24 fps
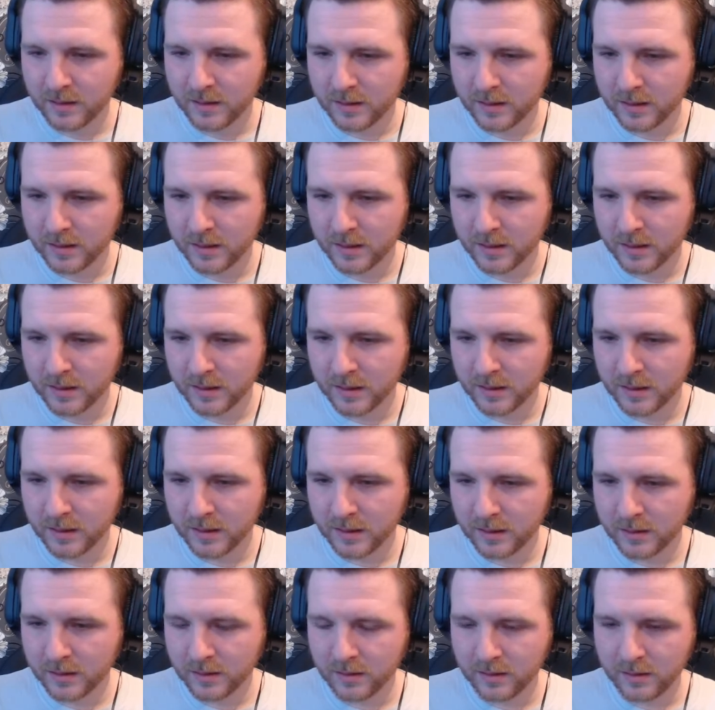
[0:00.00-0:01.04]

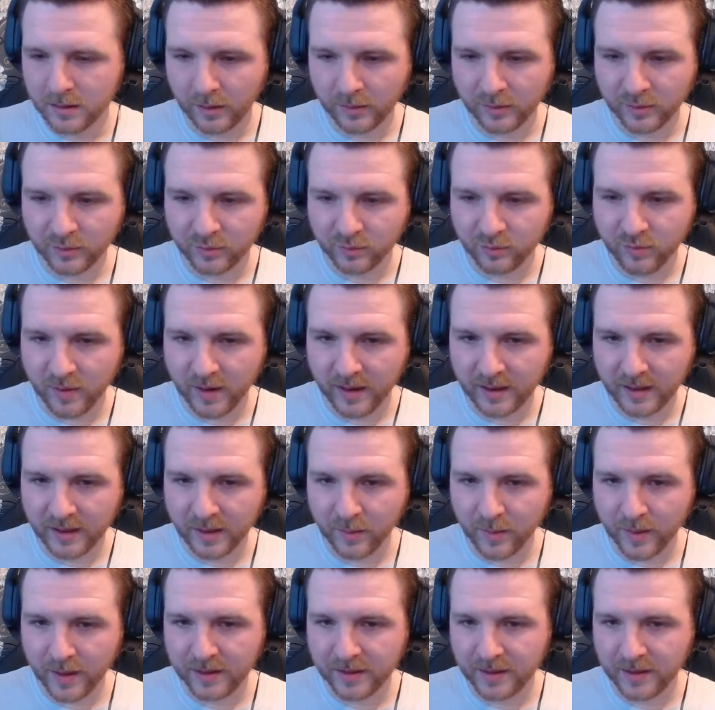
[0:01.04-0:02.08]
Uh, I was really
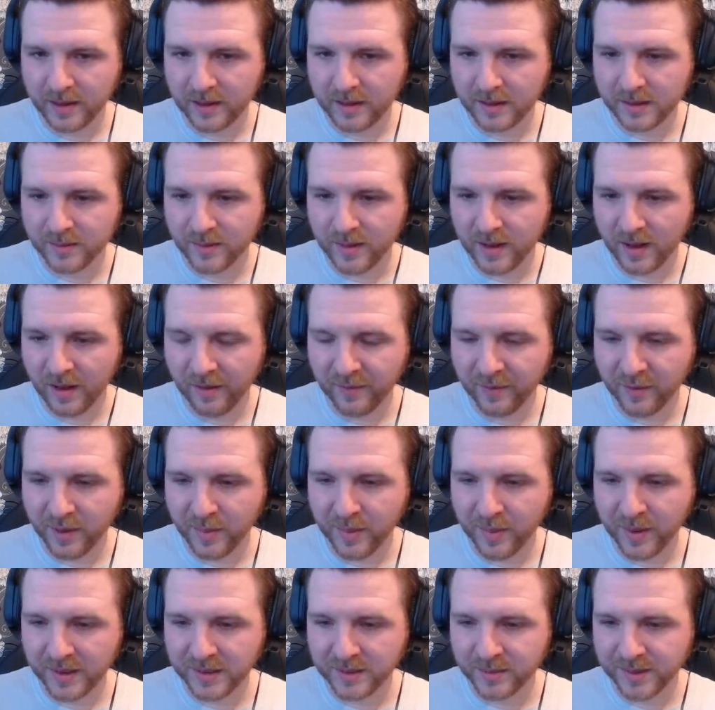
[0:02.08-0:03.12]
weak then as well. I thought the
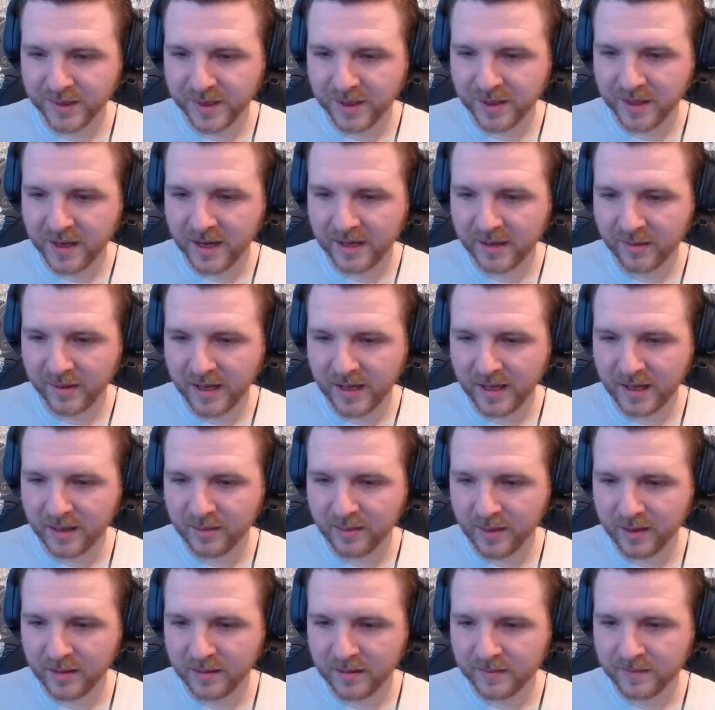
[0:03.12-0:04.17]
person was going to end up
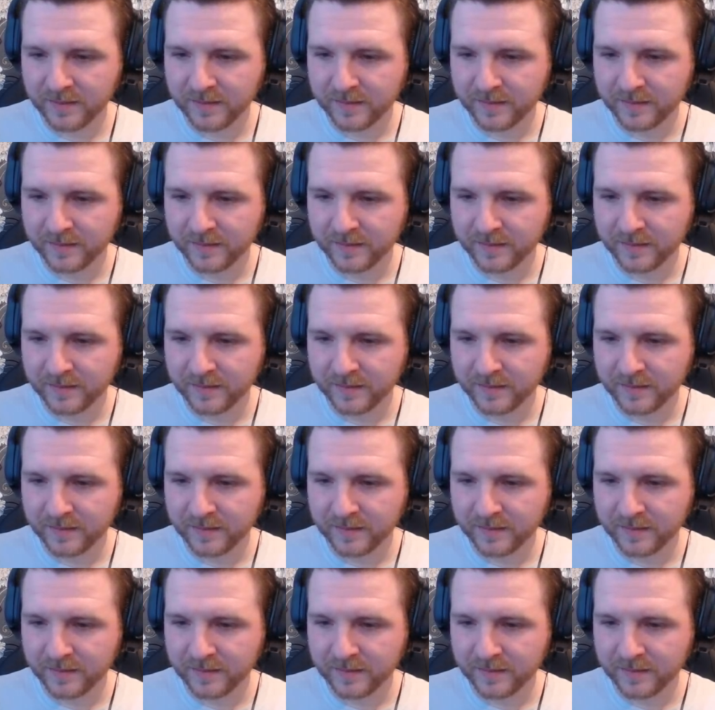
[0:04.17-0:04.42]
killing me.